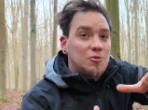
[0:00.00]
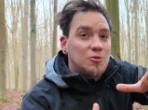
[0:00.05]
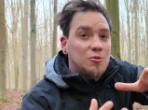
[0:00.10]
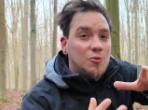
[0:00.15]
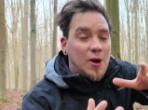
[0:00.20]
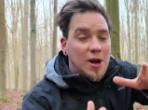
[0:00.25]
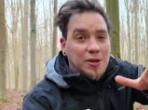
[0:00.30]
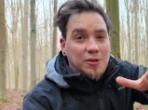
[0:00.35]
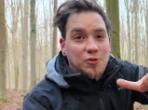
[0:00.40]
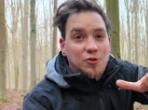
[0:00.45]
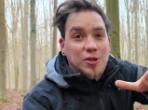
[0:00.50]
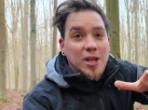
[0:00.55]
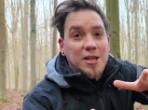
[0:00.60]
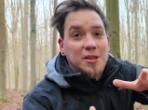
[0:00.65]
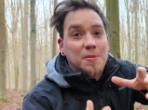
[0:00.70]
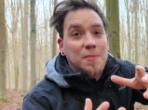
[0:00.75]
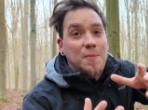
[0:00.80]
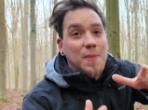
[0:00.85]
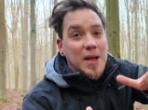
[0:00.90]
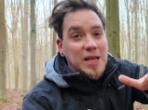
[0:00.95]
try to
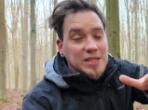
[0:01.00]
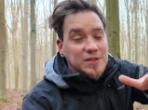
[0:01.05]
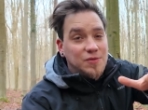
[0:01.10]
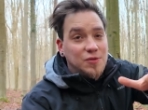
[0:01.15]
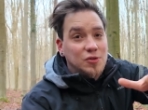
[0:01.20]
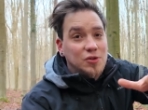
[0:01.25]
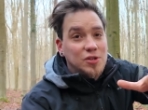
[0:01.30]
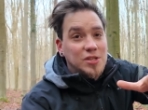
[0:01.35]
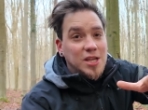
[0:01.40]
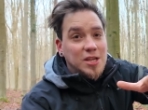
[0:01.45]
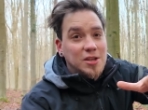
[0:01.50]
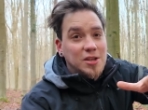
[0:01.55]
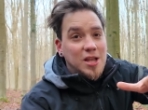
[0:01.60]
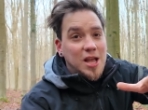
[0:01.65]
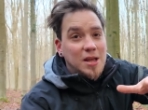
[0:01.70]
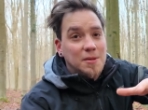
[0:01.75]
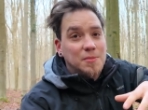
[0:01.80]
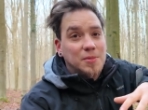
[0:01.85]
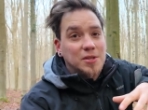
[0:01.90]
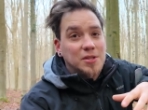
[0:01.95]
take the best photos that you
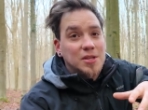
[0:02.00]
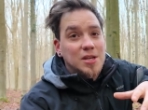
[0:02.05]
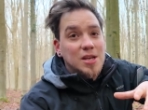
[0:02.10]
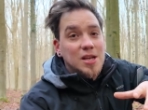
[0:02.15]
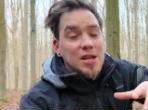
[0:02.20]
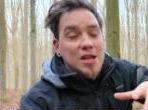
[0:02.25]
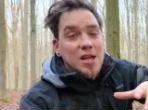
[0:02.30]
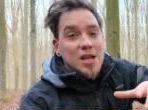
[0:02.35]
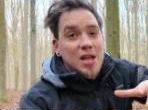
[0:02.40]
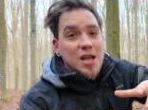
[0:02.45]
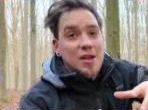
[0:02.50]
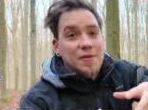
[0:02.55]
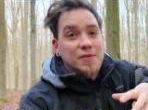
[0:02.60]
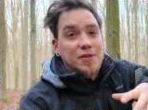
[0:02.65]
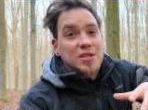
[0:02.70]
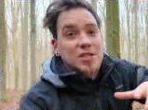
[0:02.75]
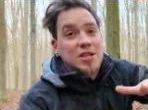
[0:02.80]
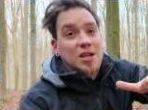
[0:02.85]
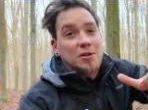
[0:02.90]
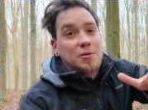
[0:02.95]
can. But if
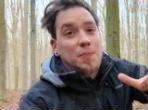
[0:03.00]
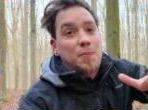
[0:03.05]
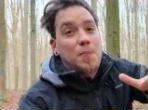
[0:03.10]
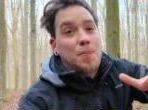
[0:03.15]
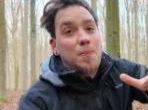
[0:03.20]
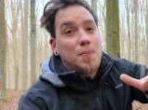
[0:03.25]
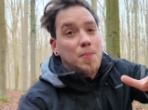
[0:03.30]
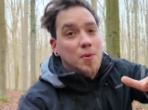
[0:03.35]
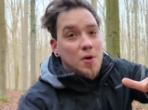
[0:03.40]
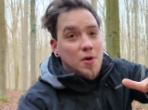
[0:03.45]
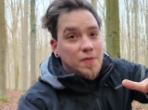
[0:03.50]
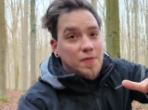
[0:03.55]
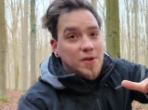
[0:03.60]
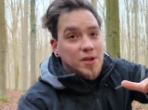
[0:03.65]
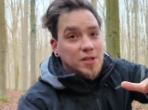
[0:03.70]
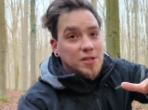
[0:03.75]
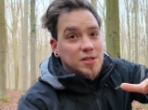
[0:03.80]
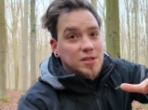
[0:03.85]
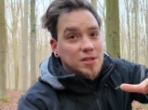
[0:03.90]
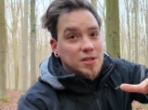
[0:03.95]
it's not
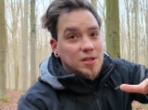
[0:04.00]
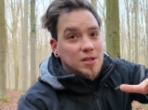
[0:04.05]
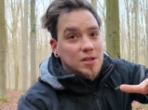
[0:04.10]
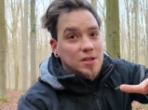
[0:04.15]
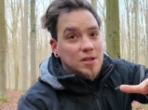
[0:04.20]
perfect,